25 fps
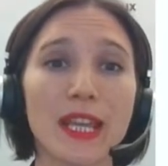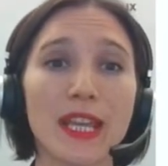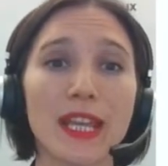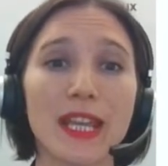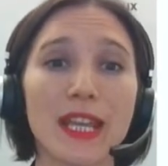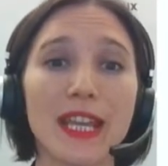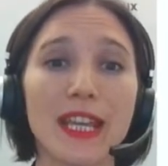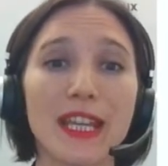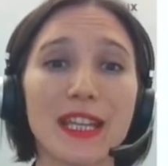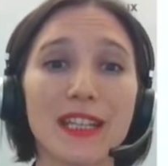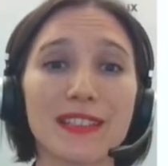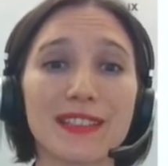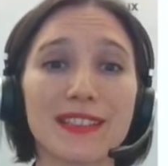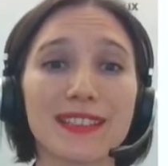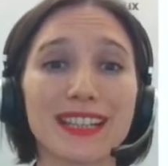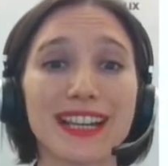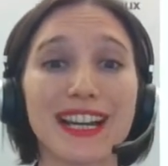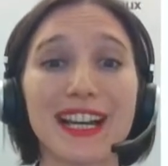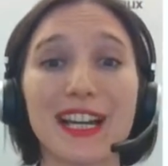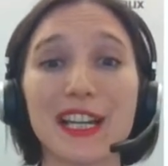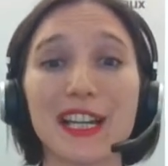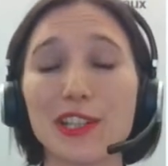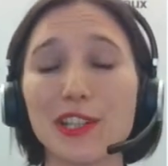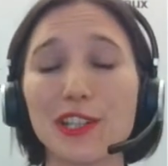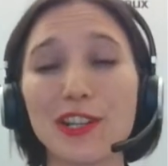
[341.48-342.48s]
And
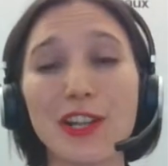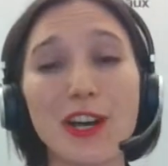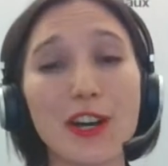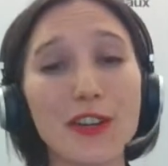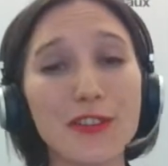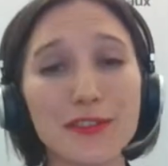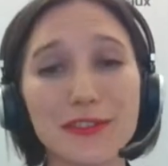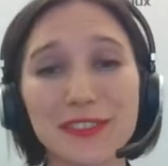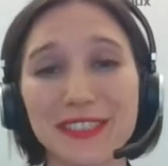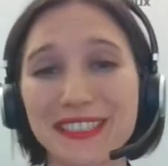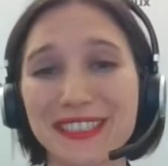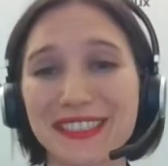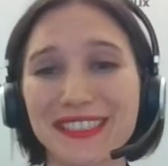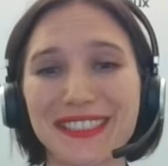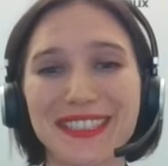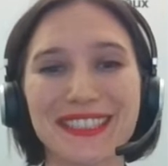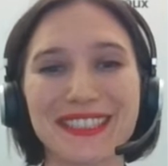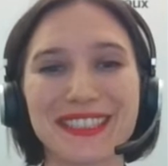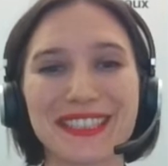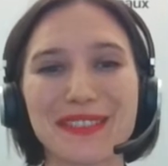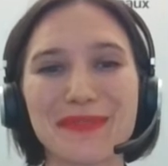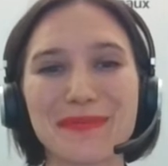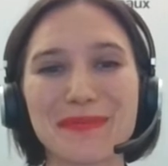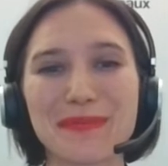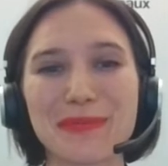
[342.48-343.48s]
I love this
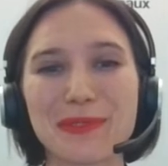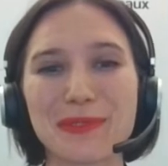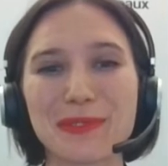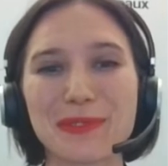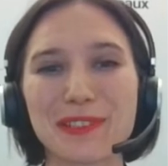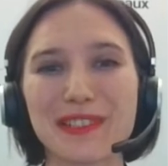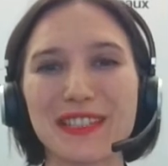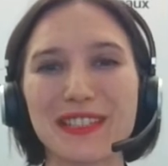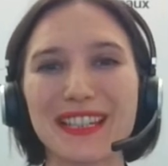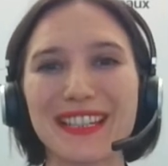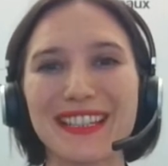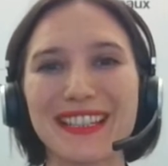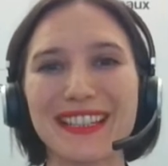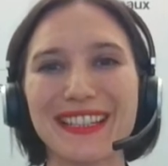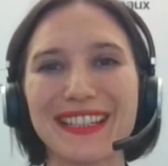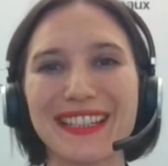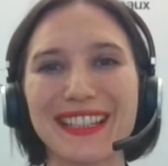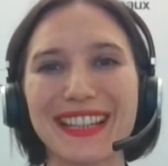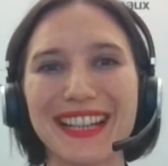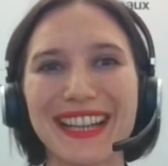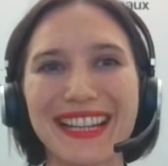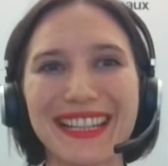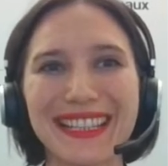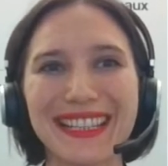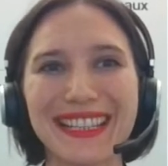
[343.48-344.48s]
example.
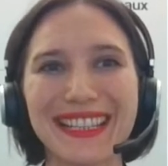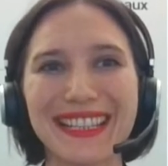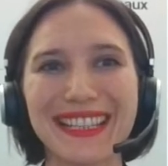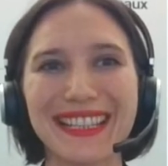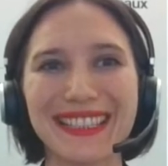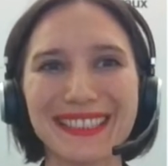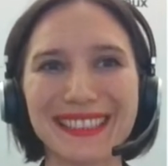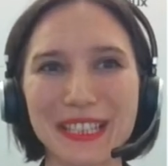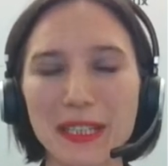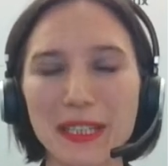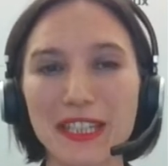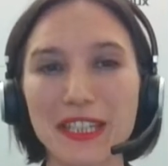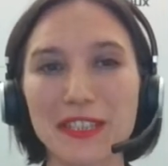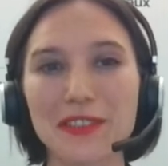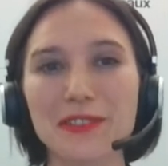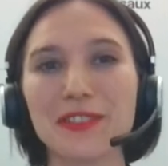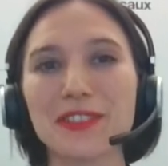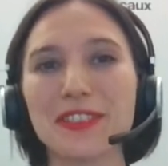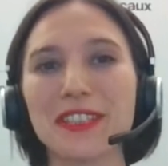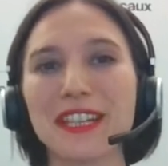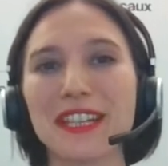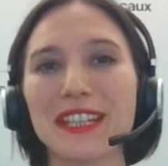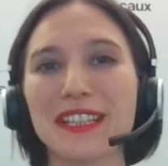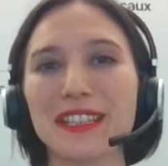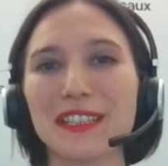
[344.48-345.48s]
I think
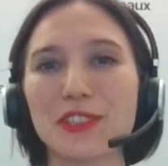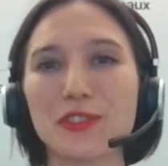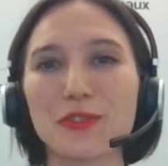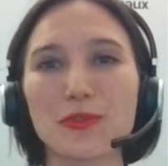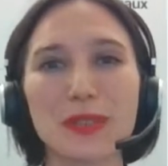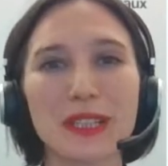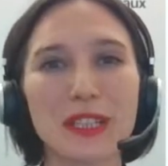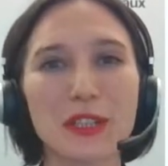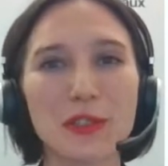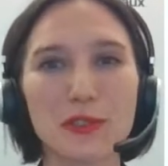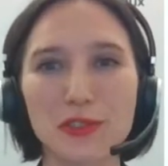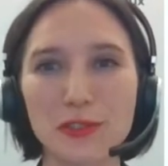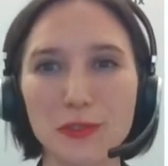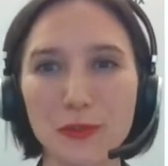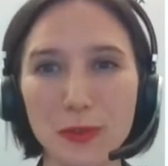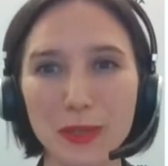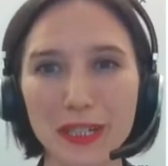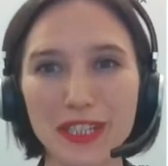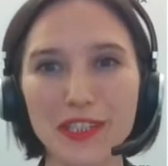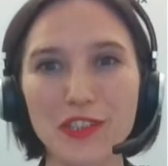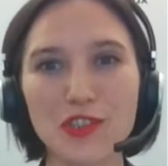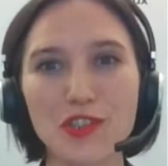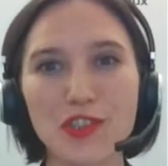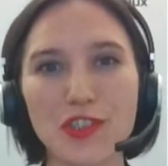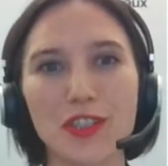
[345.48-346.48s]
Patagonia is doing a
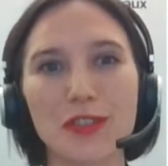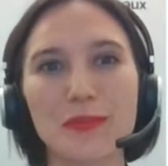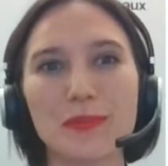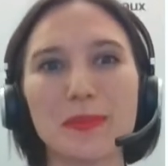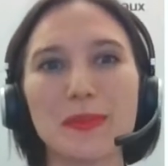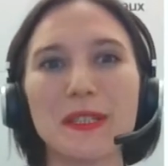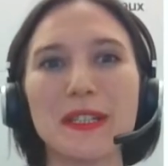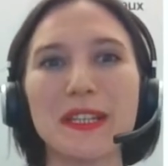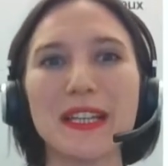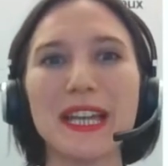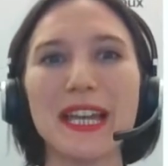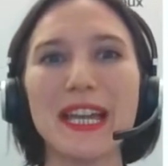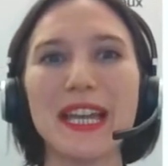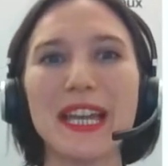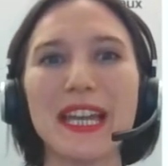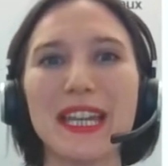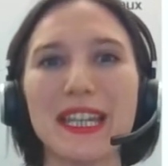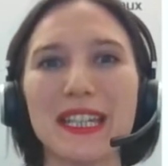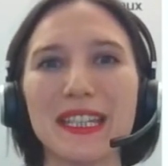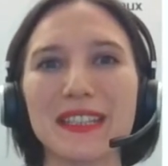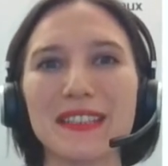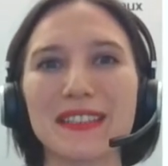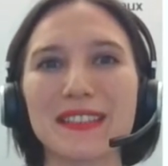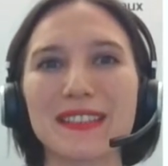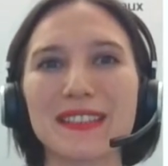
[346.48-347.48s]
great job,
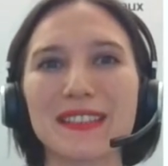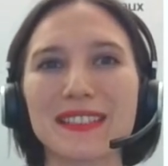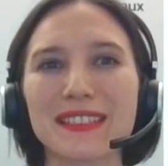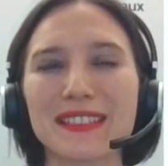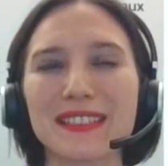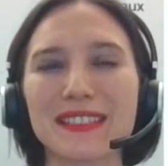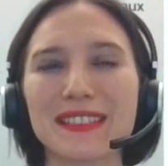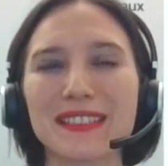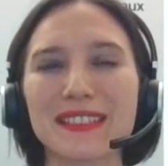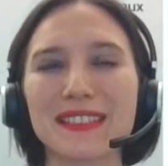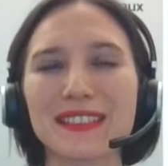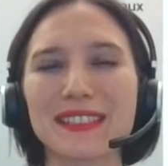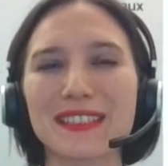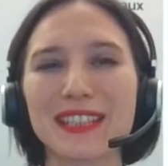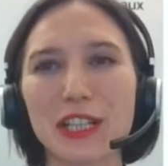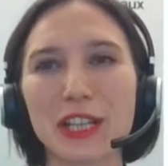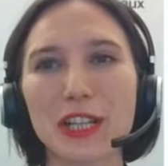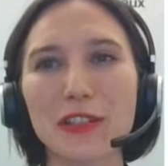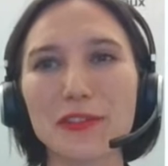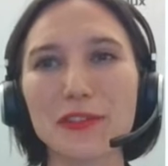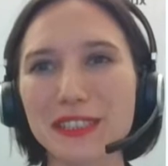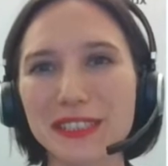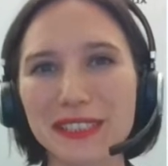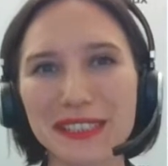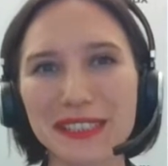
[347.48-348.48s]
and I
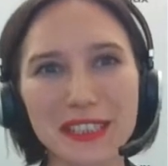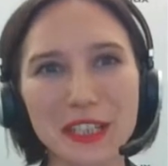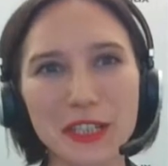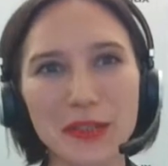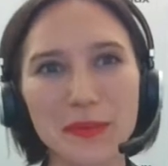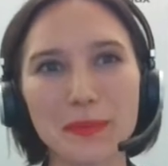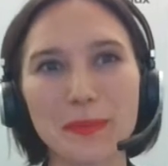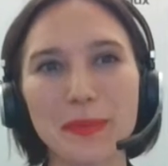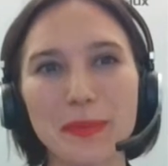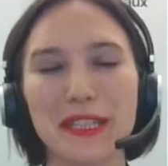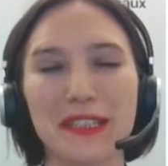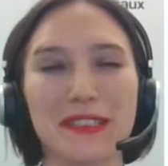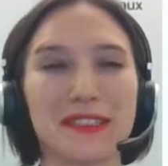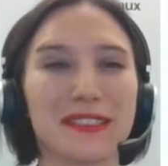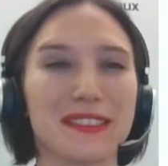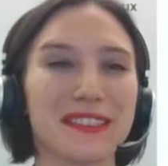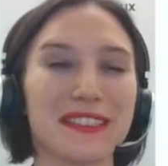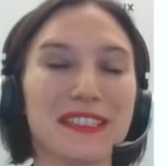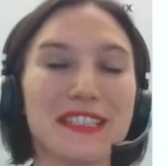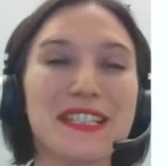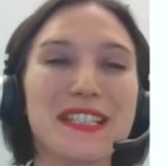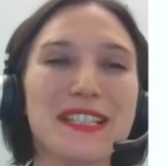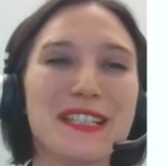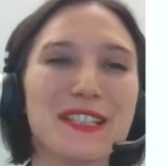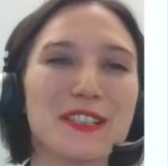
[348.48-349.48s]
love this campaign.
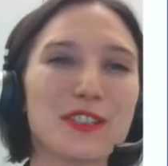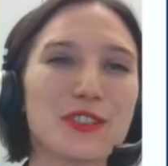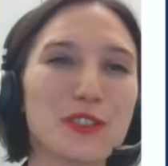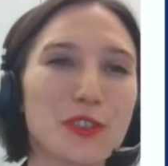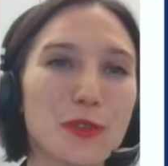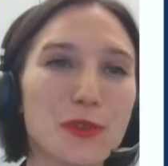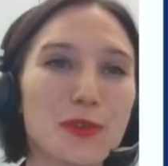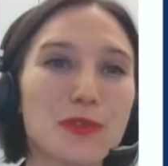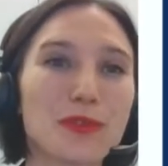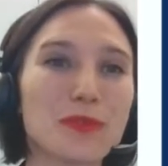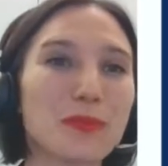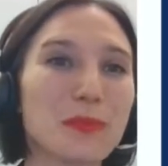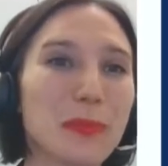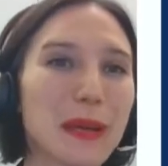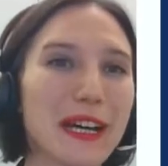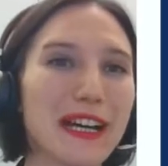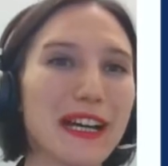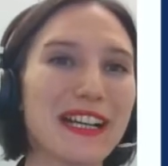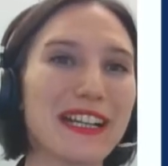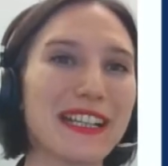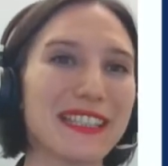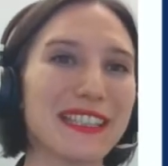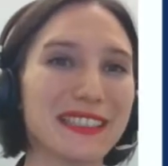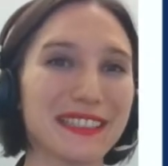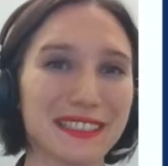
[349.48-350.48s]
Don't
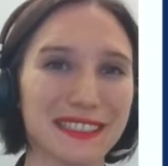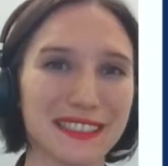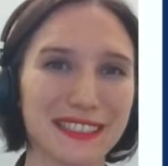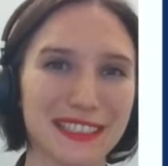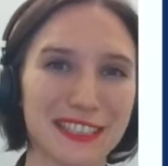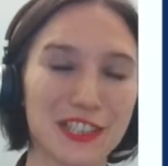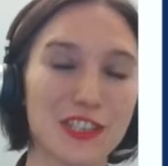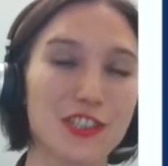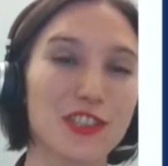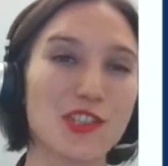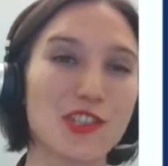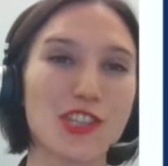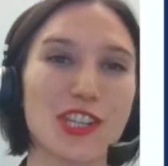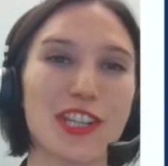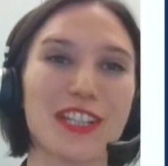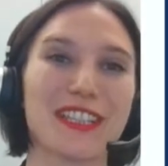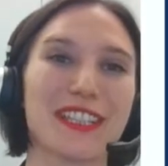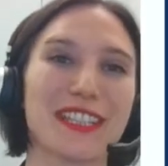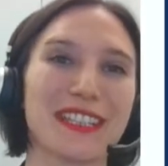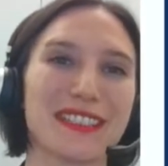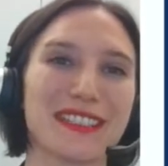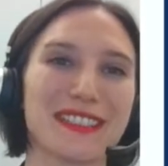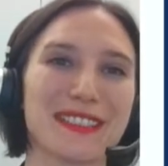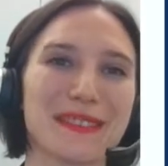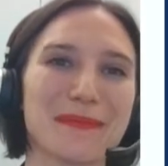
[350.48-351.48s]
buy this
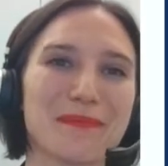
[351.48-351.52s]
jacket.